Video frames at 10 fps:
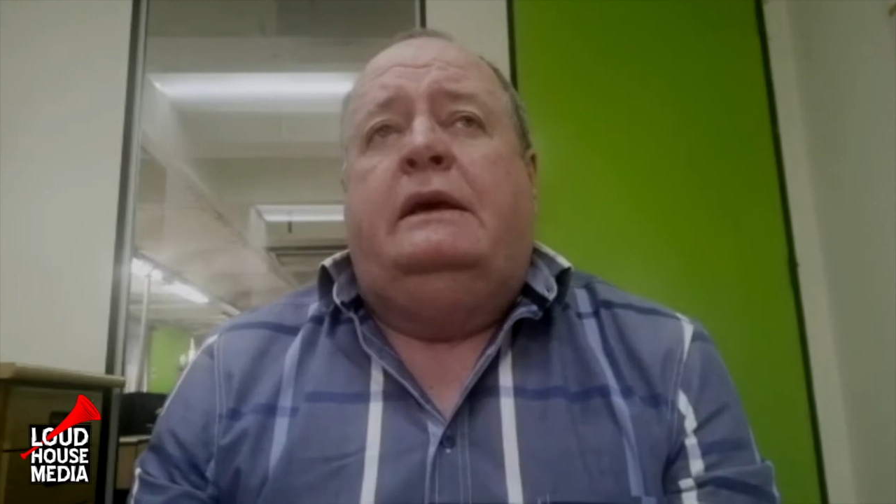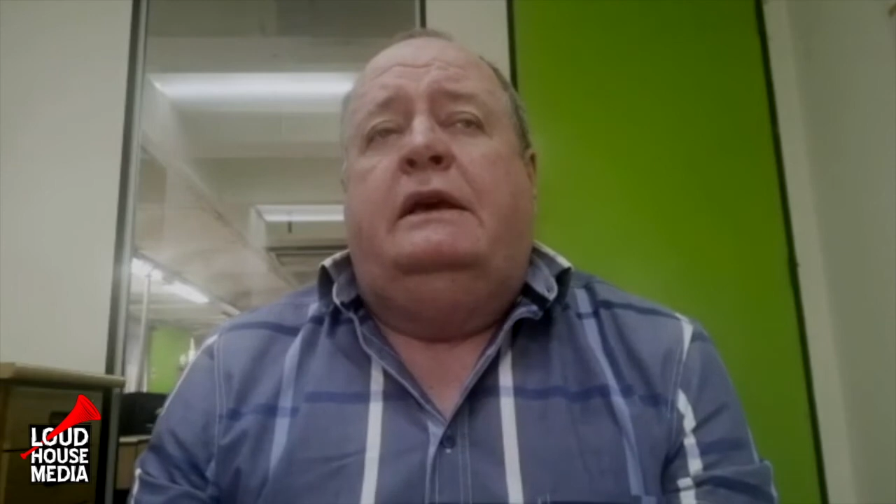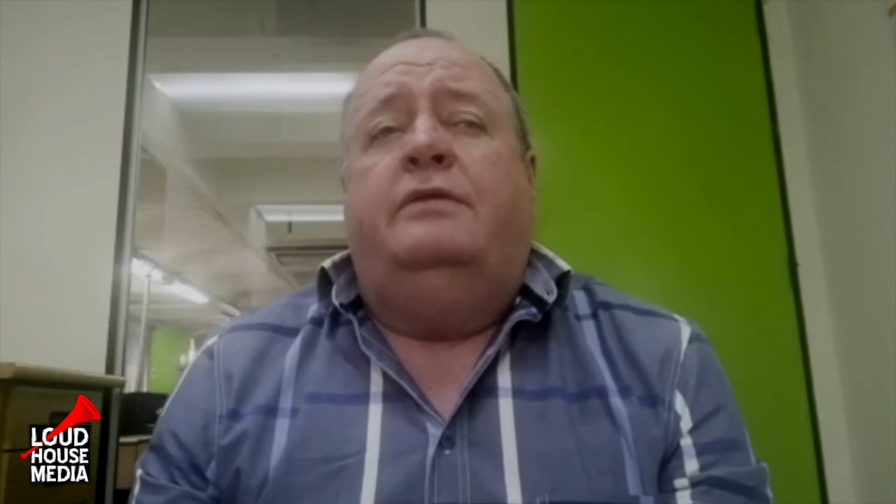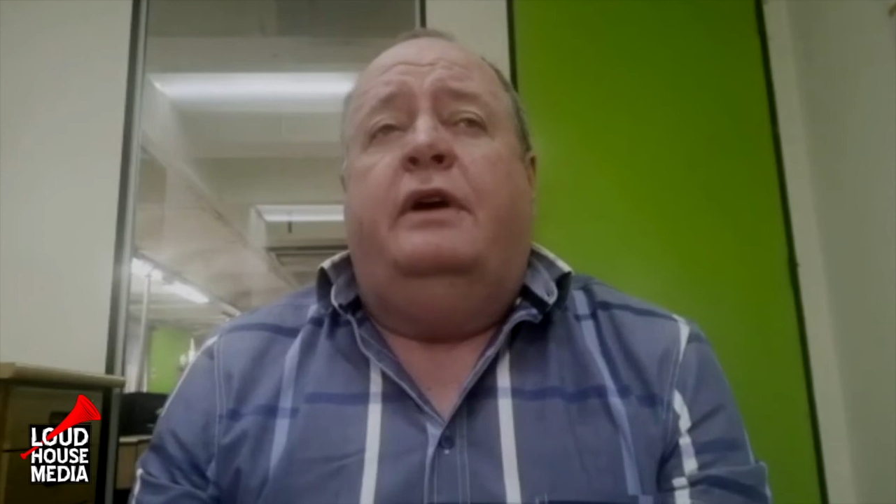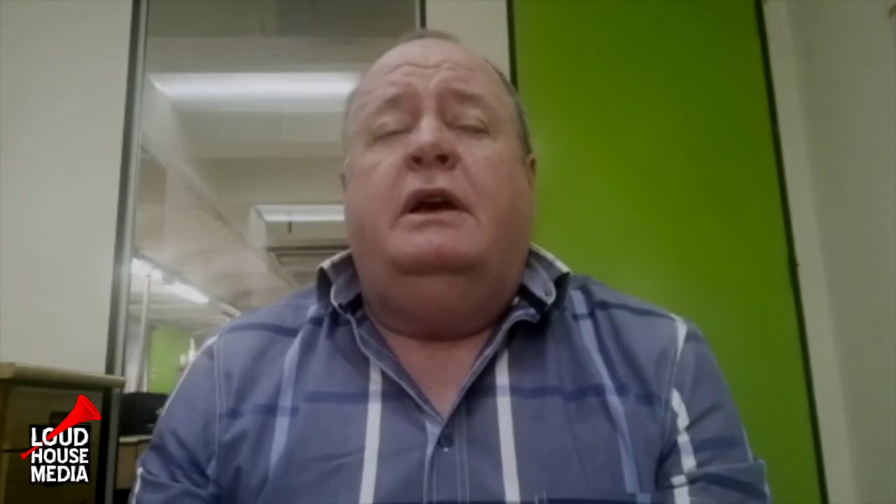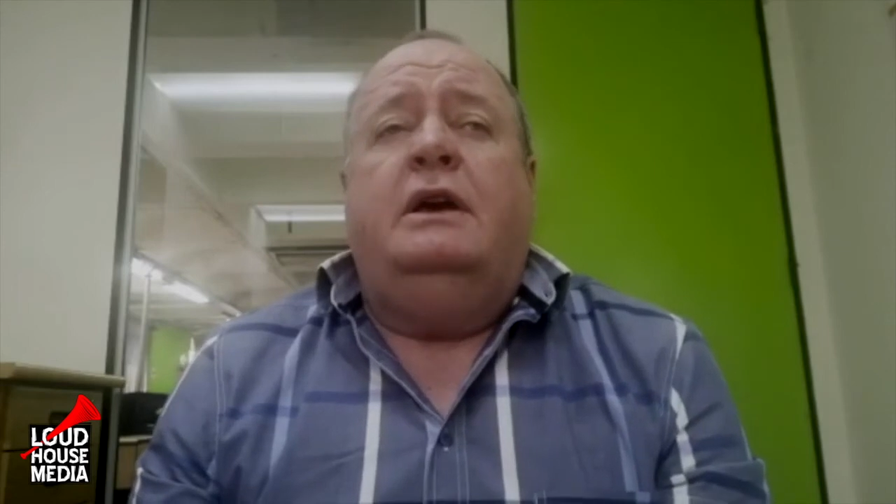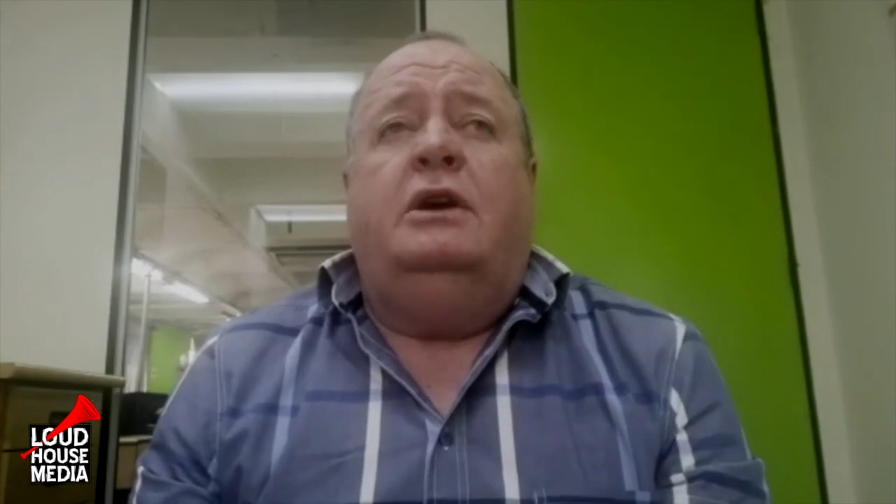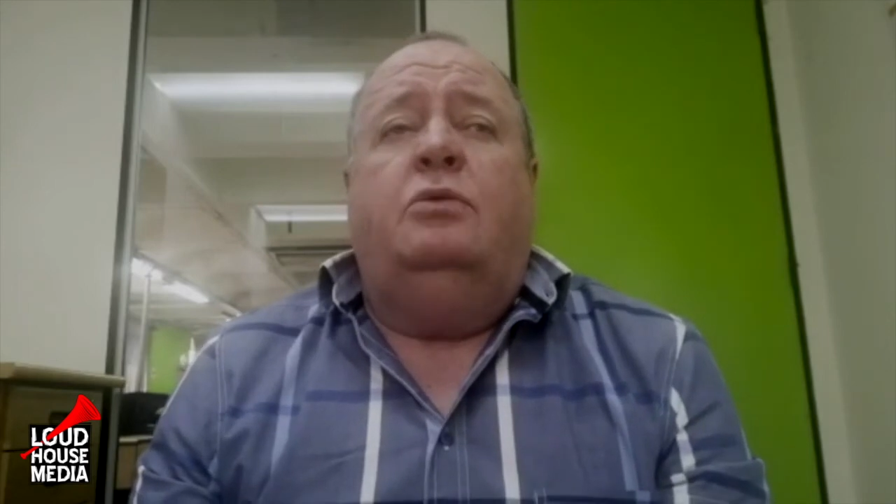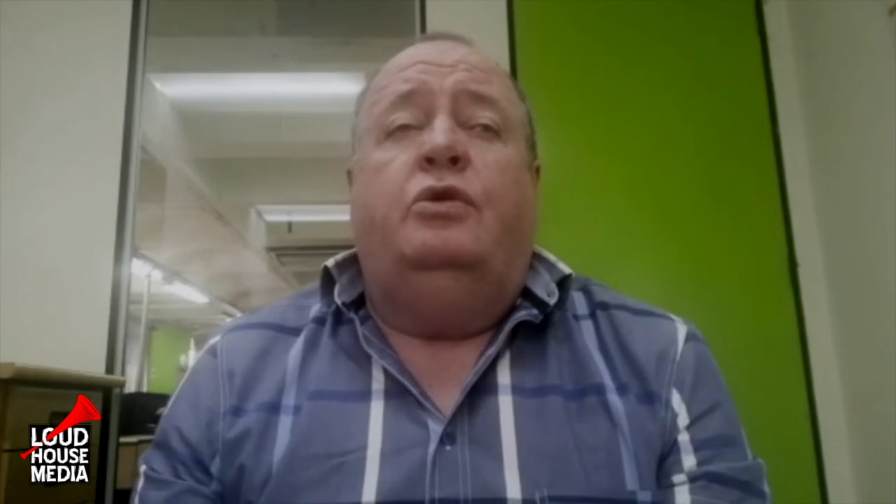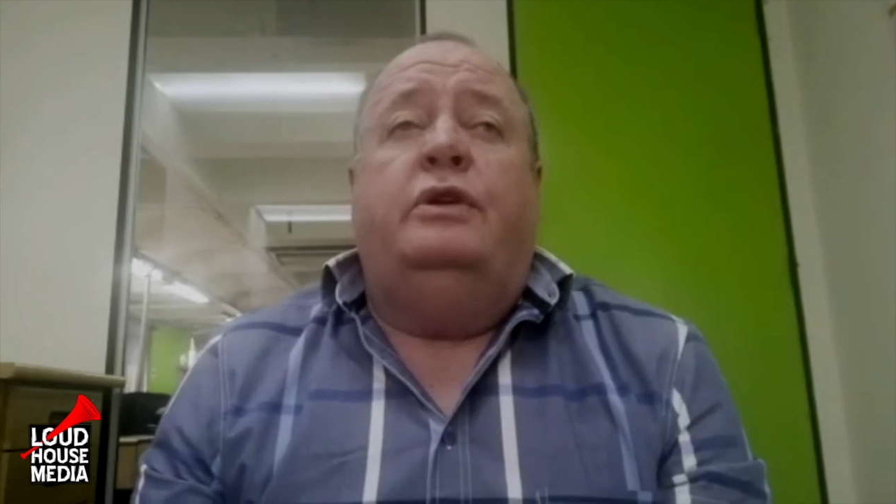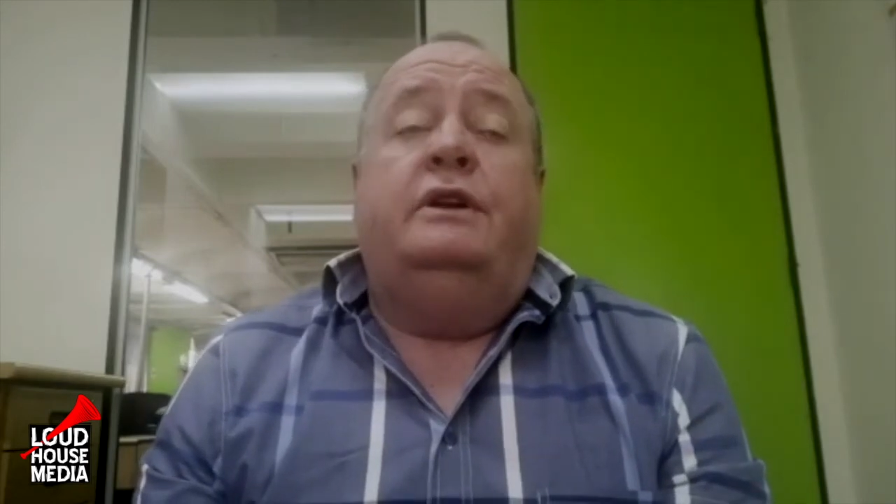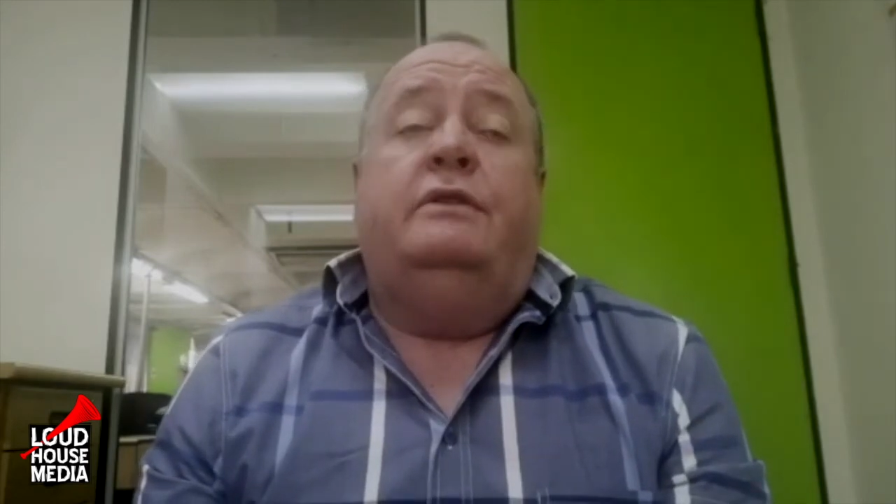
If I were an